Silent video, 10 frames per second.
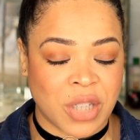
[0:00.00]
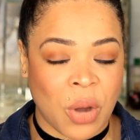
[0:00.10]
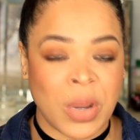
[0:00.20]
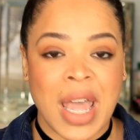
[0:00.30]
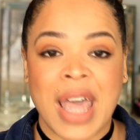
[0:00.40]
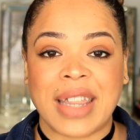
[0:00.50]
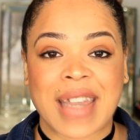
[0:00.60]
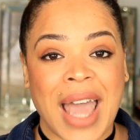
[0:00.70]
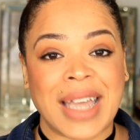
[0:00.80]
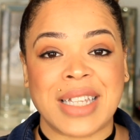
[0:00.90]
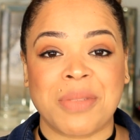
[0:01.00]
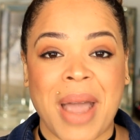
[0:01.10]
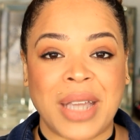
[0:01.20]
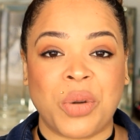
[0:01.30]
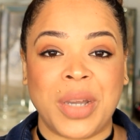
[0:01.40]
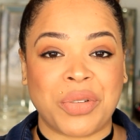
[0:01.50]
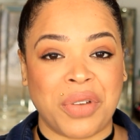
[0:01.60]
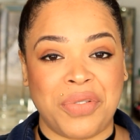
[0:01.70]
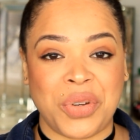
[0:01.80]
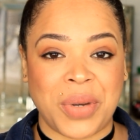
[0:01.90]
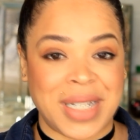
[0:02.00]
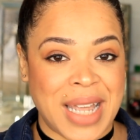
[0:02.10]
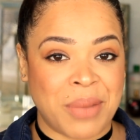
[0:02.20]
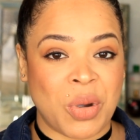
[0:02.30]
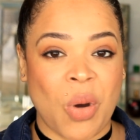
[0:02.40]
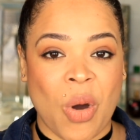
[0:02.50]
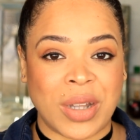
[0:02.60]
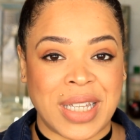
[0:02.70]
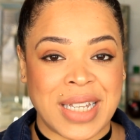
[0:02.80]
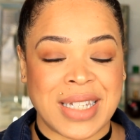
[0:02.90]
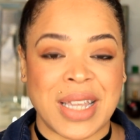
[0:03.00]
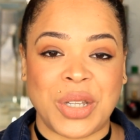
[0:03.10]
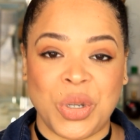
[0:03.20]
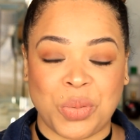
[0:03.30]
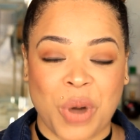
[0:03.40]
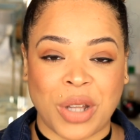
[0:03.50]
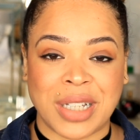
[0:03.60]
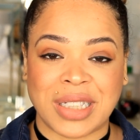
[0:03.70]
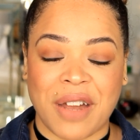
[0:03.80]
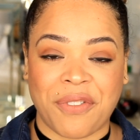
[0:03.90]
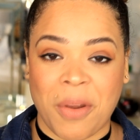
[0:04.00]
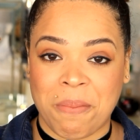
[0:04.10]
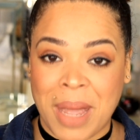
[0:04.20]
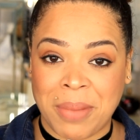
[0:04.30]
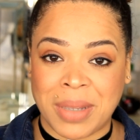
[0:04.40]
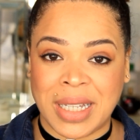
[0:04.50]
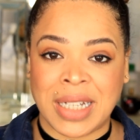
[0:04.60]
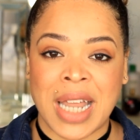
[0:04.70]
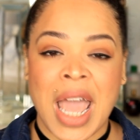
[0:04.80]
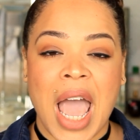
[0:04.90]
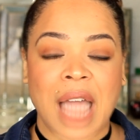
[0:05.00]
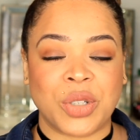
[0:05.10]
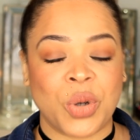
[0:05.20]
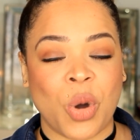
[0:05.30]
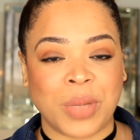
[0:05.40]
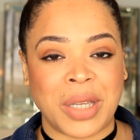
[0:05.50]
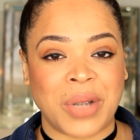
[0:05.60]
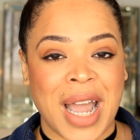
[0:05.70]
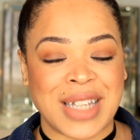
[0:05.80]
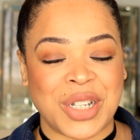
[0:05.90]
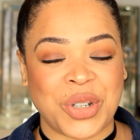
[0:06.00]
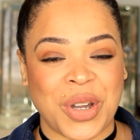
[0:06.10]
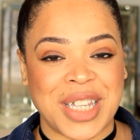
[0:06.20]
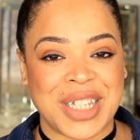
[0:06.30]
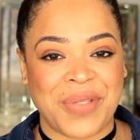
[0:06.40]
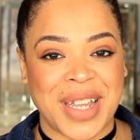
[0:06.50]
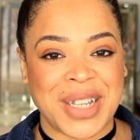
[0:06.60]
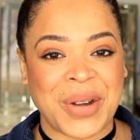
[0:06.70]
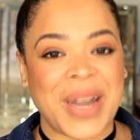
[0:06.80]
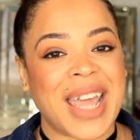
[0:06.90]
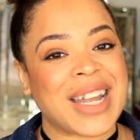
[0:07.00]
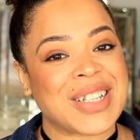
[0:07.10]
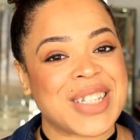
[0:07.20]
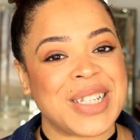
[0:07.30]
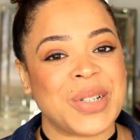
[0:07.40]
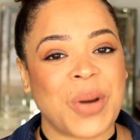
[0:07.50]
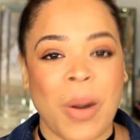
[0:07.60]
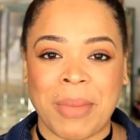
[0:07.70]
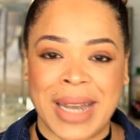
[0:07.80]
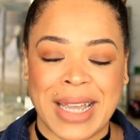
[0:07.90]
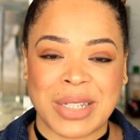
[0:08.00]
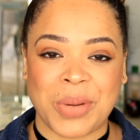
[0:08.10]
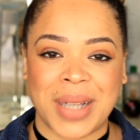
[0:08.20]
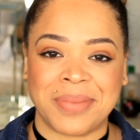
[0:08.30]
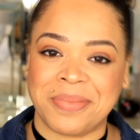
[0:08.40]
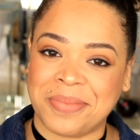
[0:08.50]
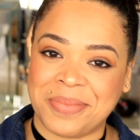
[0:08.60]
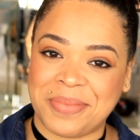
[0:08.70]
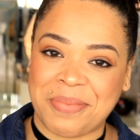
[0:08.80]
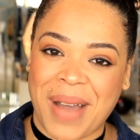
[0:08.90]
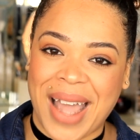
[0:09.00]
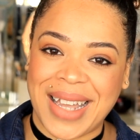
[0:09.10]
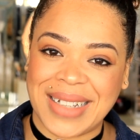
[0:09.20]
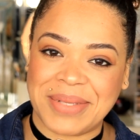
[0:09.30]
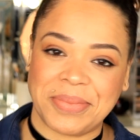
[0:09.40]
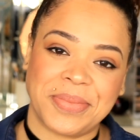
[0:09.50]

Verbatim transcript: So that is my quick review and demo on this new product from Maybelline. I do hope that you guys enjoy this video and I'll see you on my next one. Bye.